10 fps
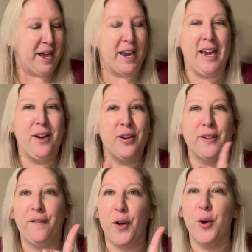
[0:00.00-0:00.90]
Here is a
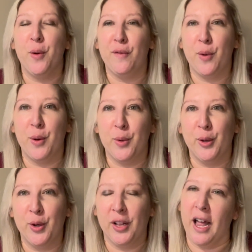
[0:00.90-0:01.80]
photo of what it will
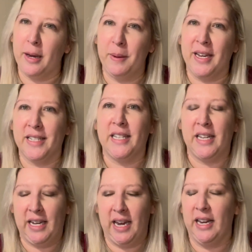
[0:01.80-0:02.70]
look like. Because it's a
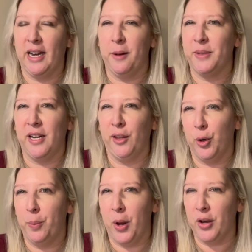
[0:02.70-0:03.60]
kit, it comes in a little
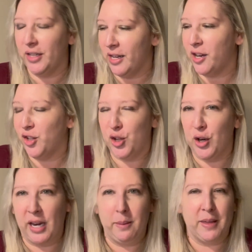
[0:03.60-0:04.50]
box, and I just don't
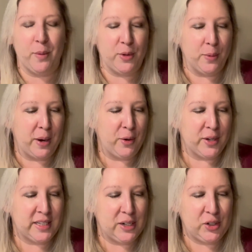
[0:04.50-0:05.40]
keep that with all my
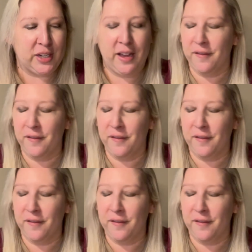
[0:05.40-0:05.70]
cross-stitch stuff.